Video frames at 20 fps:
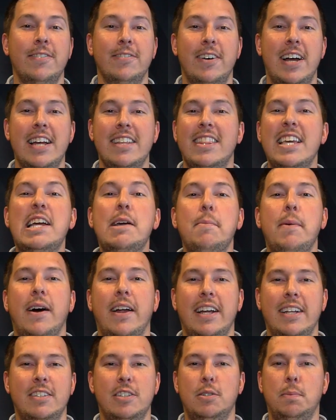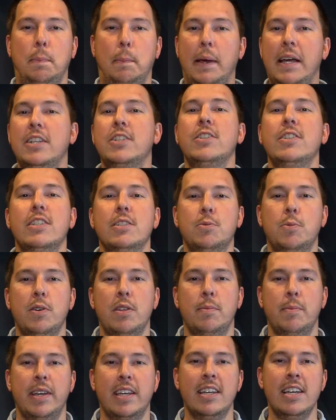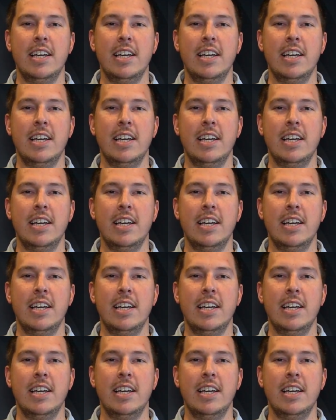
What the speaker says: right? Think about it. Just picture this with me.